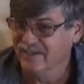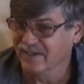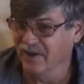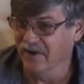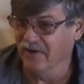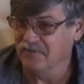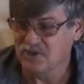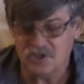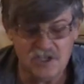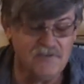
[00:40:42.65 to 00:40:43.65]
You know,
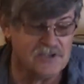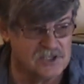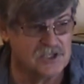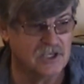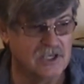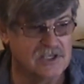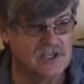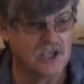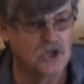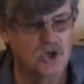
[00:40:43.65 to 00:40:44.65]
Josephus is
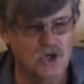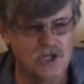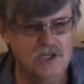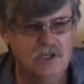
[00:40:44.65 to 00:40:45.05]
a good